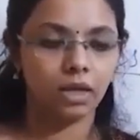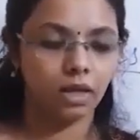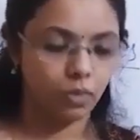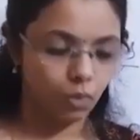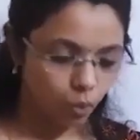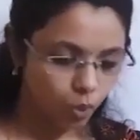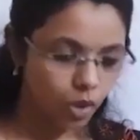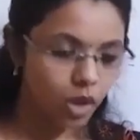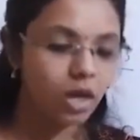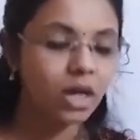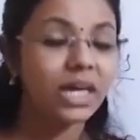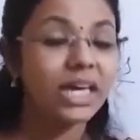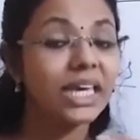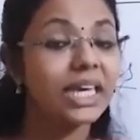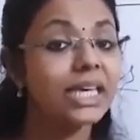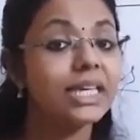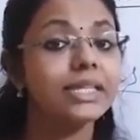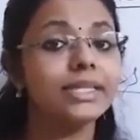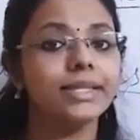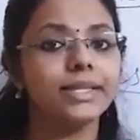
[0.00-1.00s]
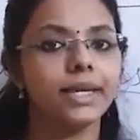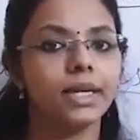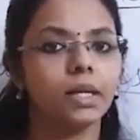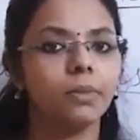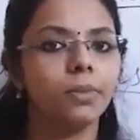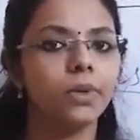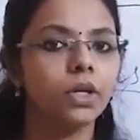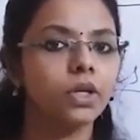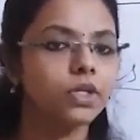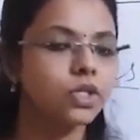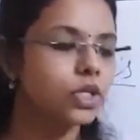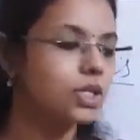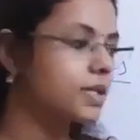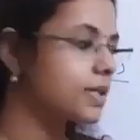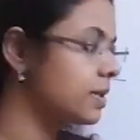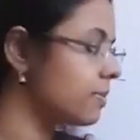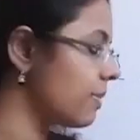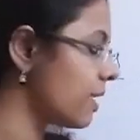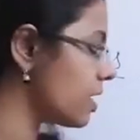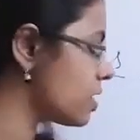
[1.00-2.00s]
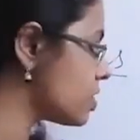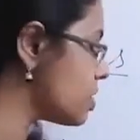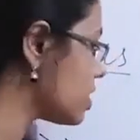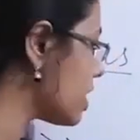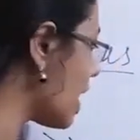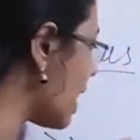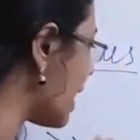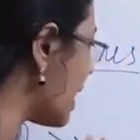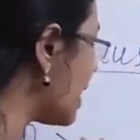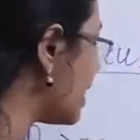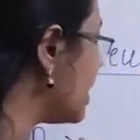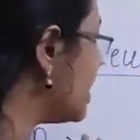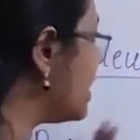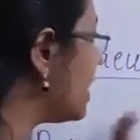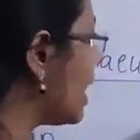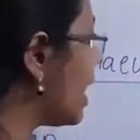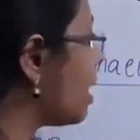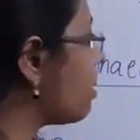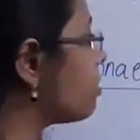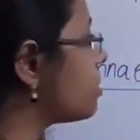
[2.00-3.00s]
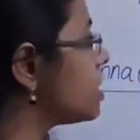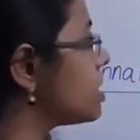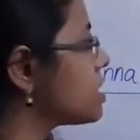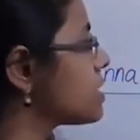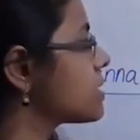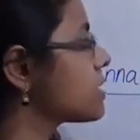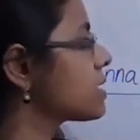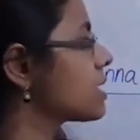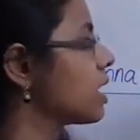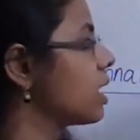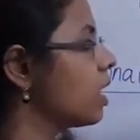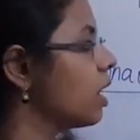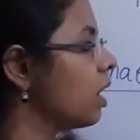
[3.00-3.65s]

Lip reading: work easier. Because just imagine, I named this